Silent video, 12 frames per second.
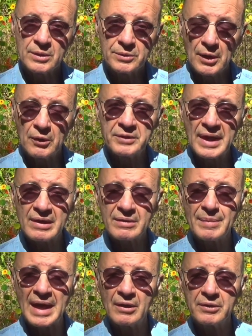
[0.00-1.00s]
no doubt
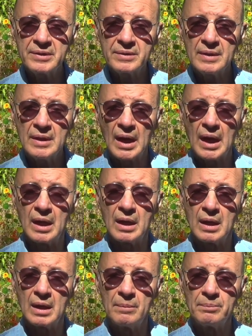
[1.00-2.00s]
about it,
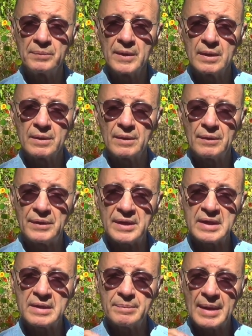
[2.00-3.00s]
um,
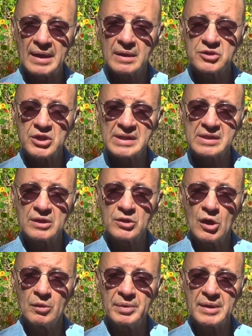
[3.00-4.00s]
the maladjusted
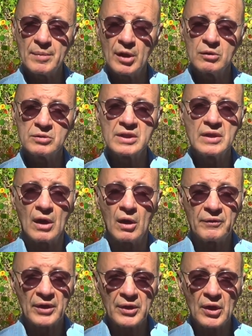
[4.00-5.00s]
coping modes
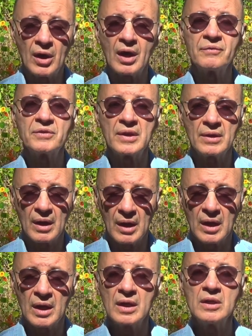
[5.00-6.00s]
very often
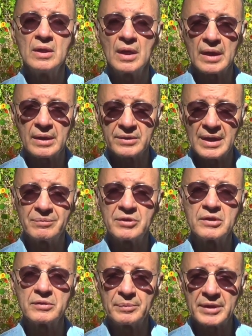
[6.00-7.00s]
are
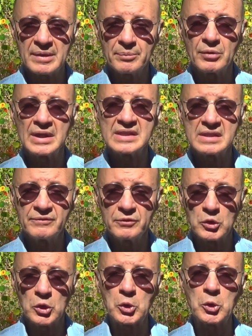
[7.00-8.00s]
attempting to be impressive,
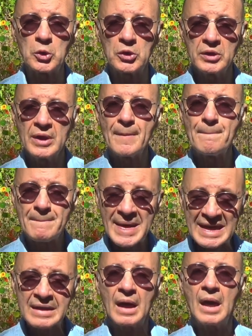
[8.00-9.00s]
look good,
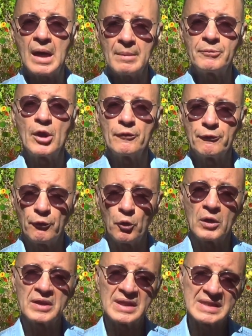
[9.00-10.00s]
make up
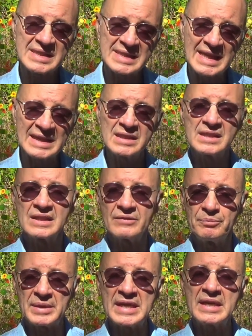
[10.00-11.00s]
for the sense
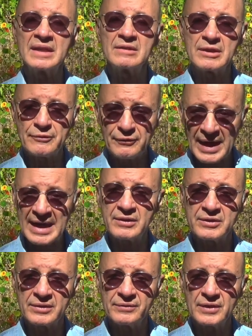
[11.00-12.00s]
of being
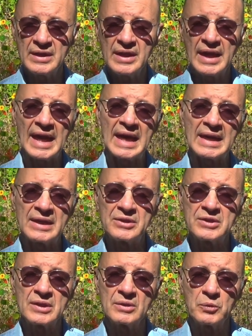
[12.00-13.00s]
defective,
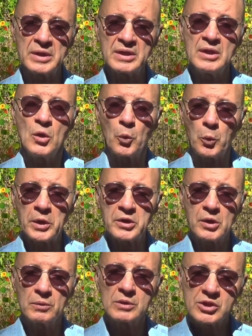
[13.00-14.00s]
and uh, we
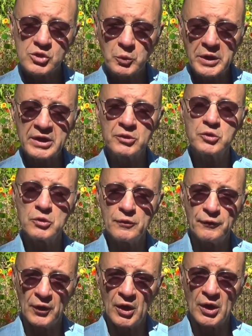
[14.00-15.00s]
we swing too
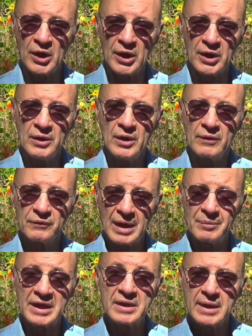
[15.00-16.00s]
far
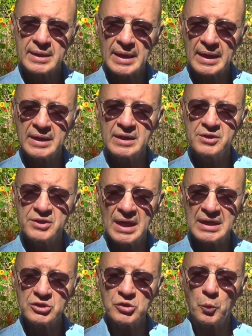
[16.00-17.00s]
from it. Getting in
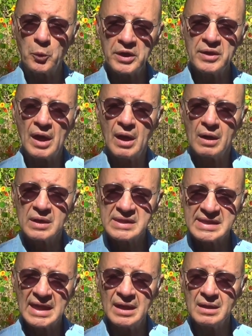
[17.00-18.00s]
touch with
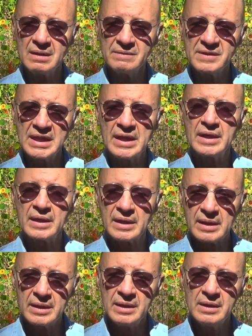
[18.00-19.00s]
ourselves
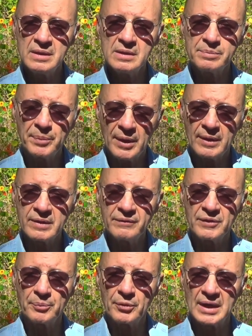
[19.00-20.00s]
is part
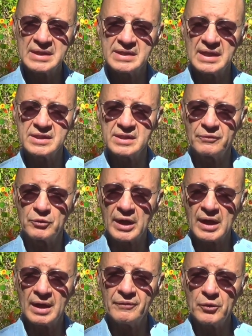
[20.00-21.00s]
of the process of
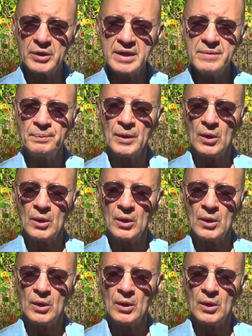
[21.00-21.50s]
recovery.